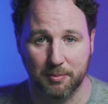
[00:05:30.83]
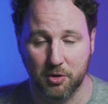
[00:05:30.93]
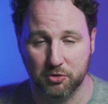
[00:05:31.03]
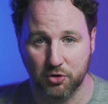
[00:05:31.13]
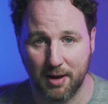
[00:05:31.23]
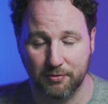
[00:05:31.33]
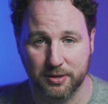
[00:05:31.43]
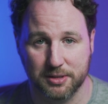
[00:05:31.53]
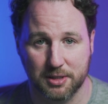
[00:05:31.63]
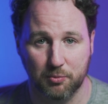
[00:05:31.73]
traveling
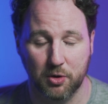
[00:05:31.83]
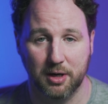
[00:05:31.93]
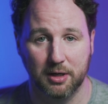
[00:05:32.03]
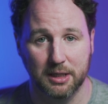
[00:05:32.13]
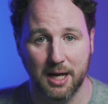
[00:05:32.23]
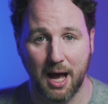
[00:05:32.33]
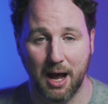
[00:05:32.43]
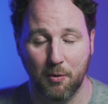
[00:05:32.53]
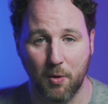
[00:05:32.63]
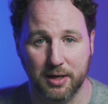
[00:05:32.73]
somewhere, I
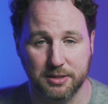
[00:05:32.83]
want it to